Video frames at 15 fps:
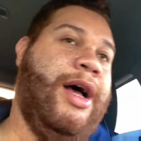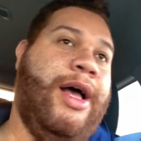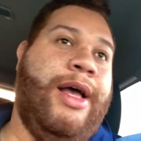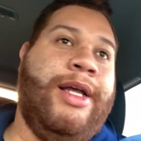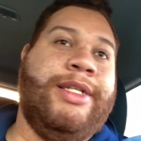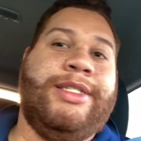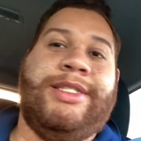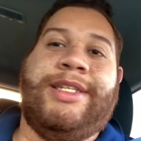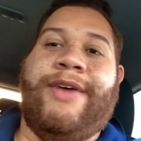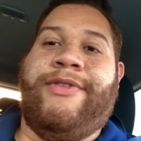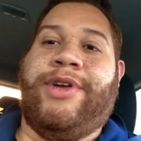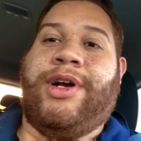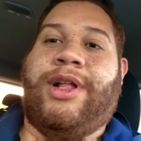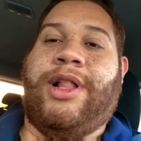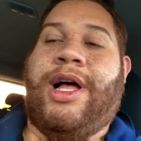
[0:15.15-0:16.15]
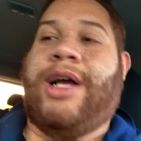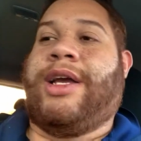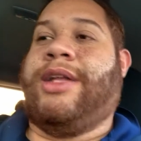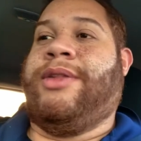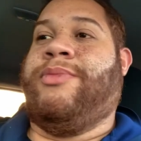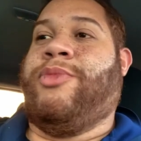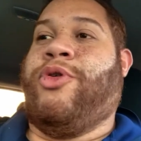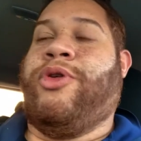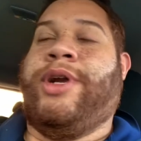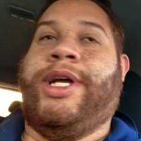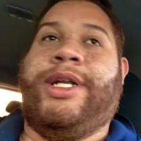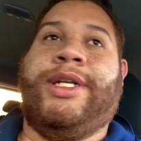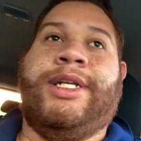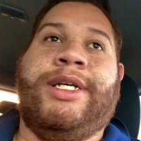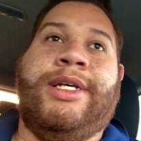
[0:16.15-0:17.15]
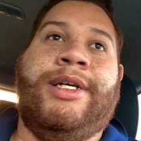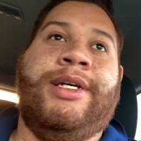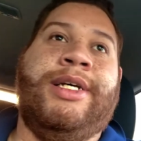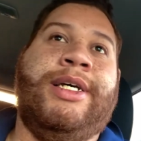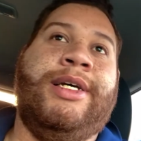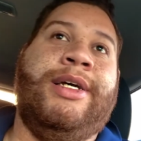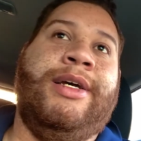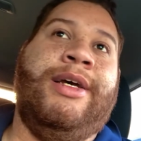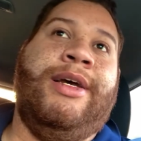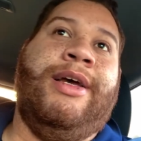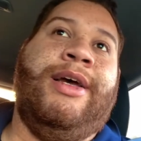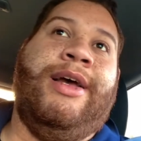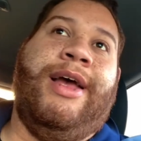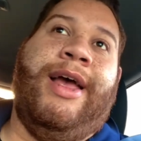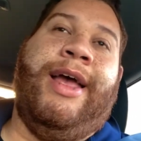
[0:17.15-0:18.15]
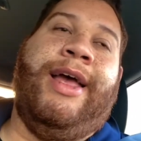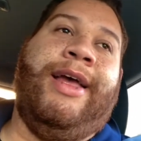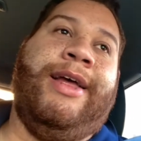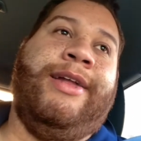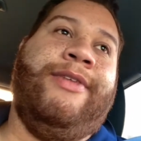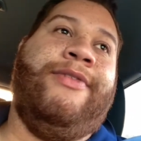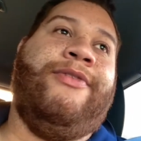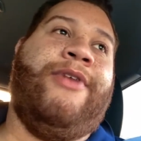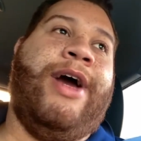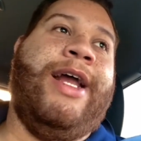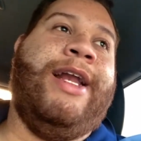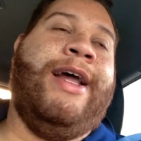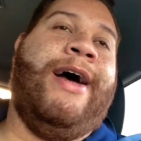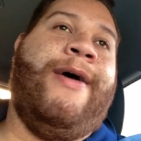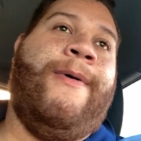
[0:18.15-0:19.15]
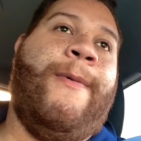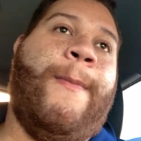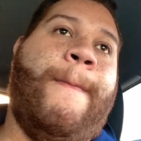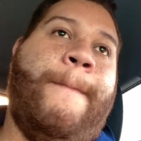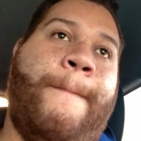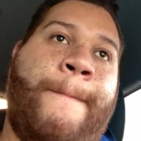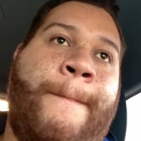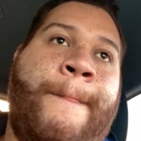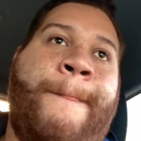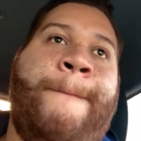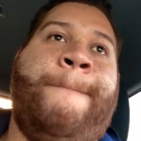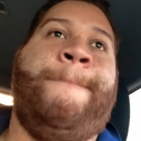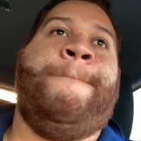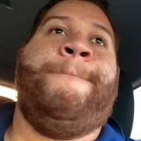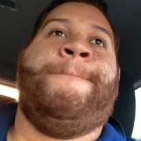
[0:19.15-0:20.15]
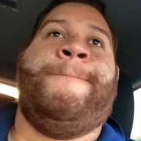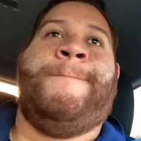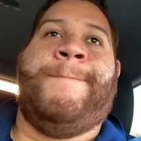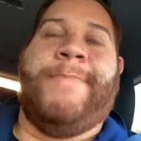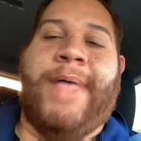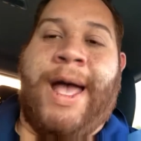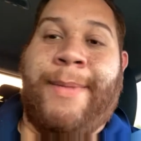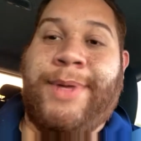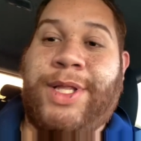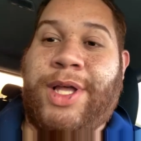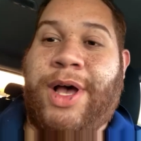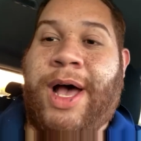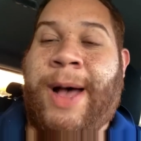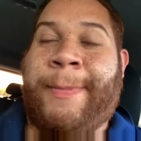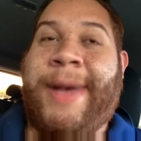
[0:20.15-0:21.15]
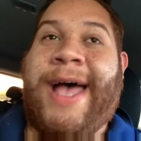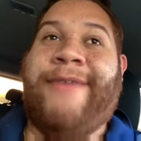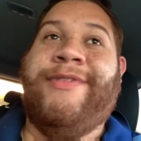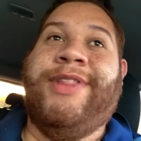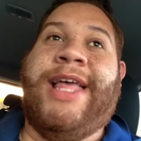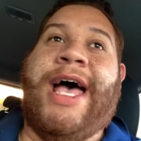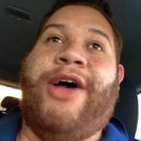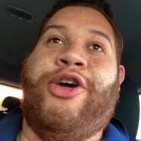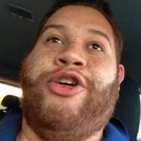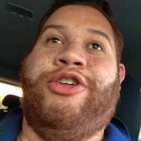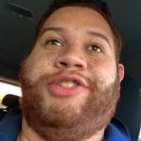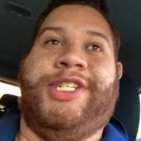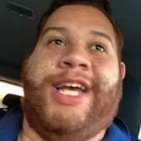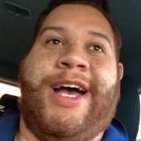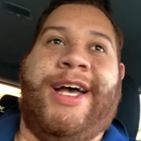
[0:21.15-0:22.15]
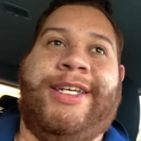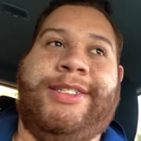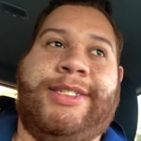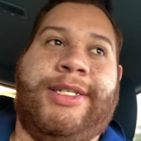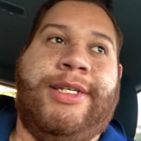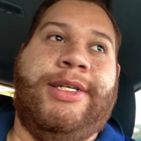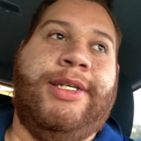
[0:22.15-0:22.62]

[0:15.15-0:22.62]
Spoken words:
It's 7 o'clock in the morning, and right now I'm having that urge, guys.